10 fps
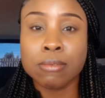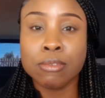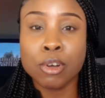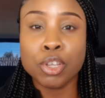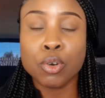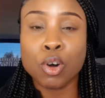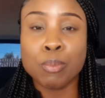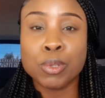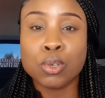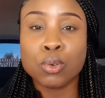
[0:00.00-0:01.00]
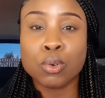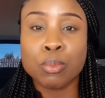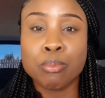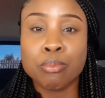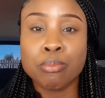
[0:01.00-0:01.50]
run you up to
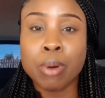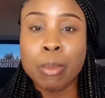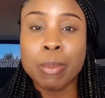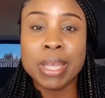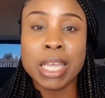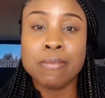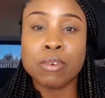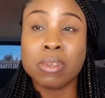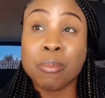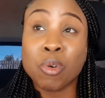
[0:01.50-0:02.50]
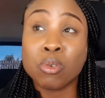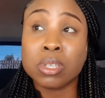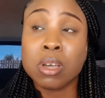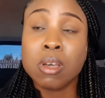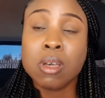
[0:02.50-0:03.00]
probably even
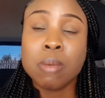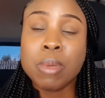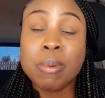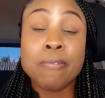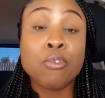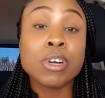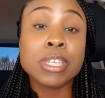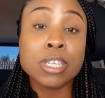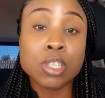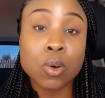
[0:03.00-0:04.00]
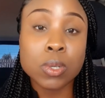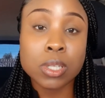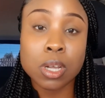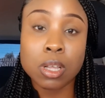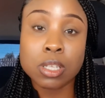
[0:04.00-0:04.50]
about maybe
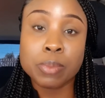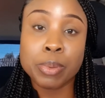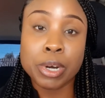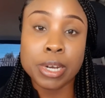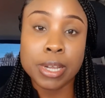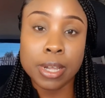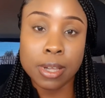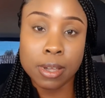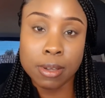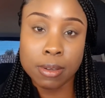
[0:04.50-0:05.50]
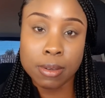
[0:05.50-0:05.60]
$14,000 per day,